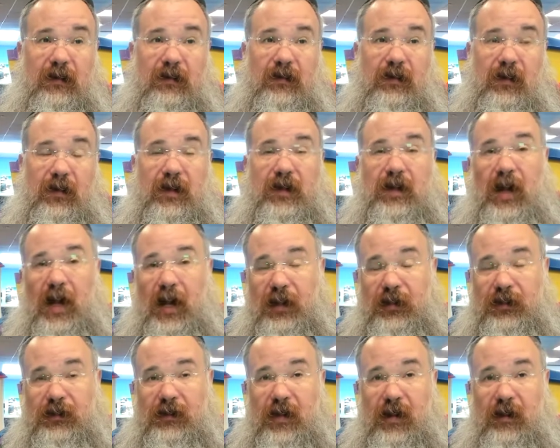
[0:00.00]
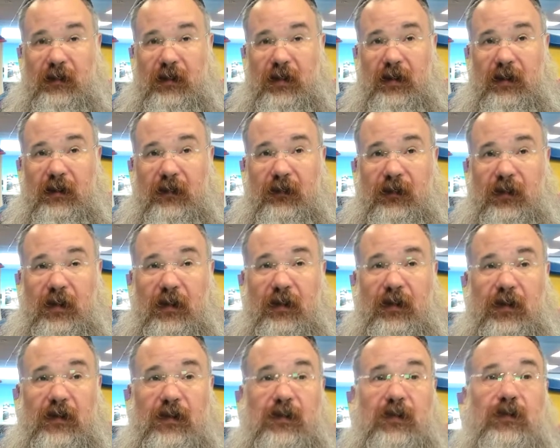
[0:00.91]
to the contrary feel
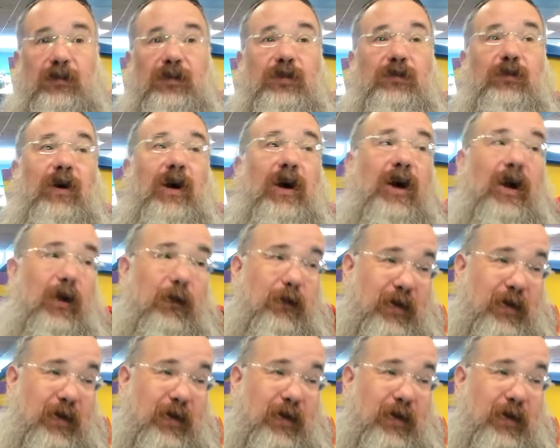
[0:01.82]
that you you are